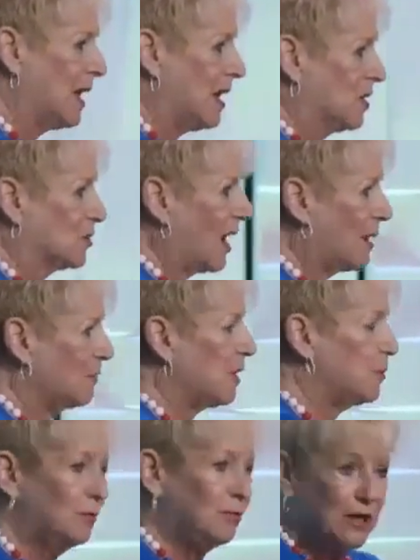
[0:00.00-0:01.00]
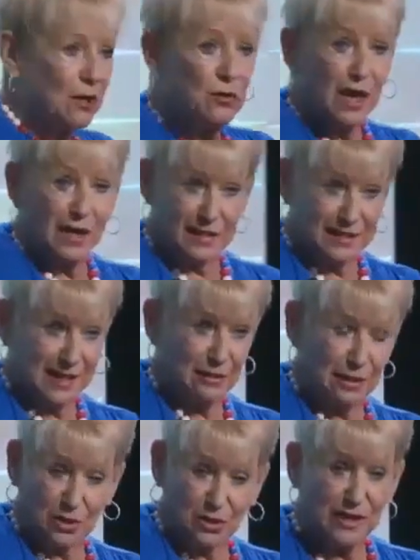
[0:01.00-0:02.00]
So I'm going to pull my own nuggets out.
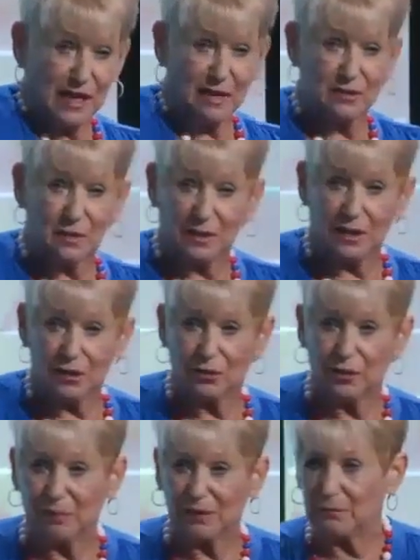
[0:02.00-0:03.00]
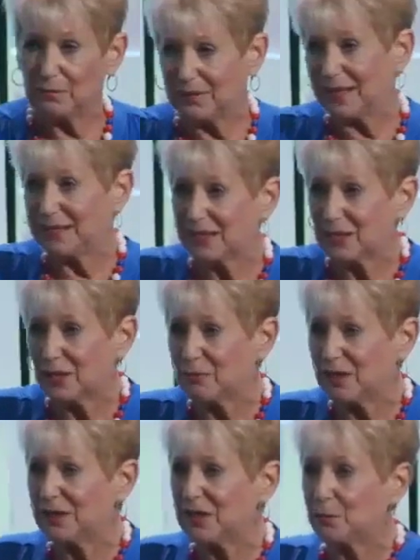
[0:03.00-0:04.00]
I was going to have somebody do it, but I just thought,
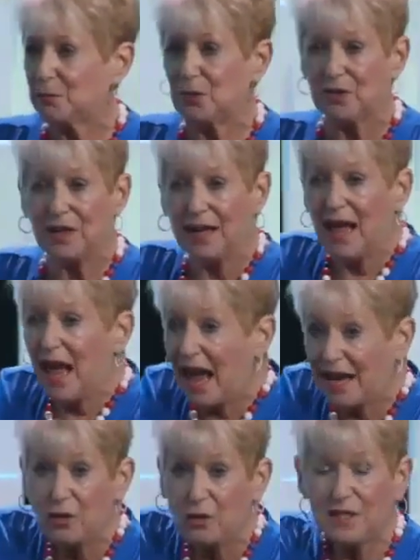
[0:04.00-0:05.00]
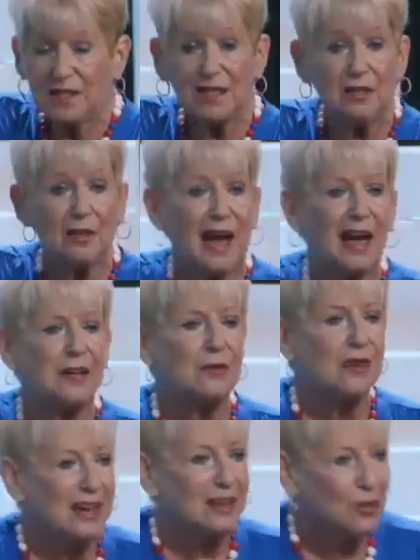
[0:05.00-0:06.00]
well, I'll just pull the nugget. I know what's in here. I do
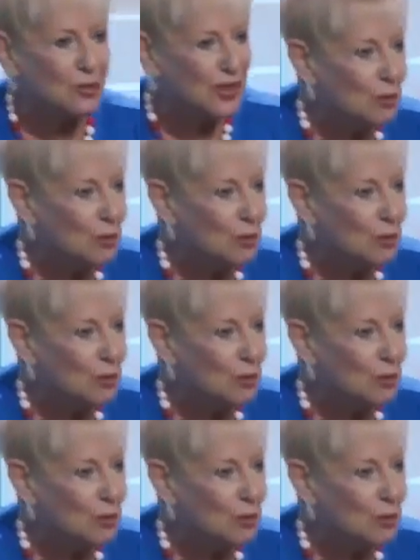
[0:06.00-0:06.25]
not know the